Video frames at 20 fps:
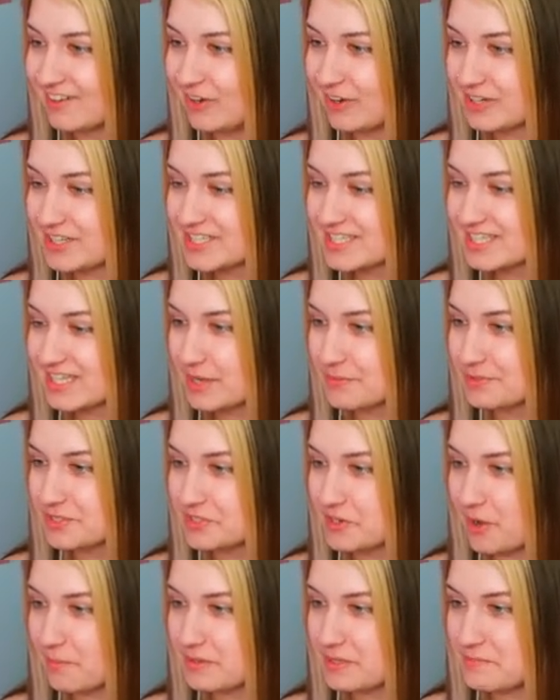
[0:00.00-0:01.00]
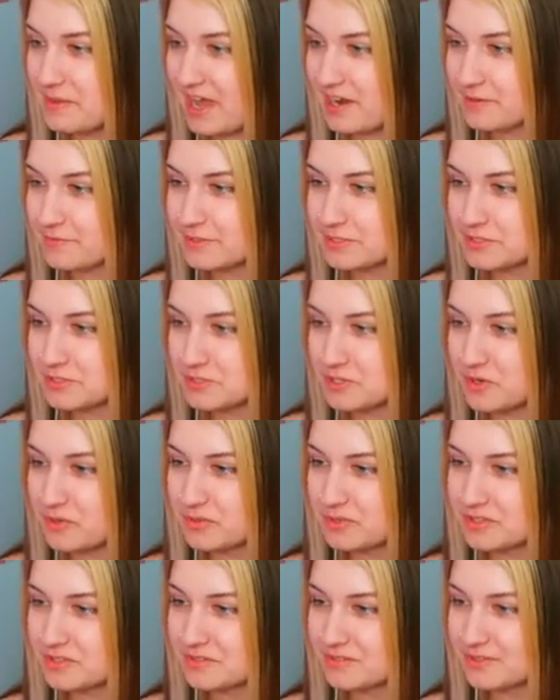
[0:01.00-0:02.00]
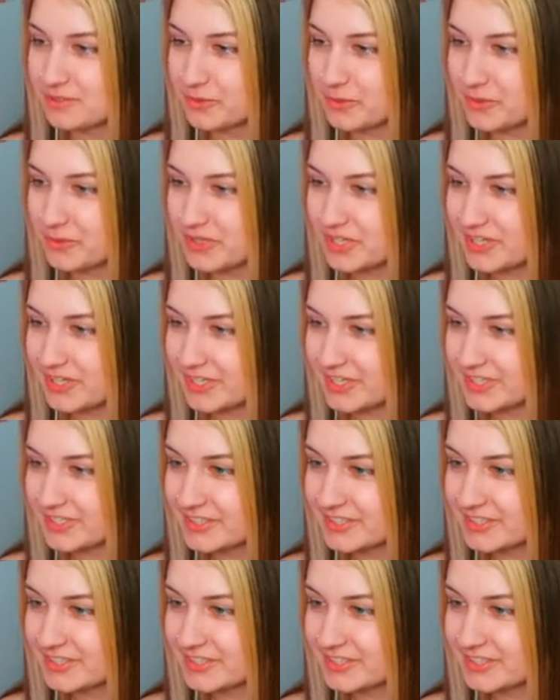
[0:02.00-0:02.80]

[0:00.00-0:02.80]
Honestly, I would not be mad if it snowed the whole year.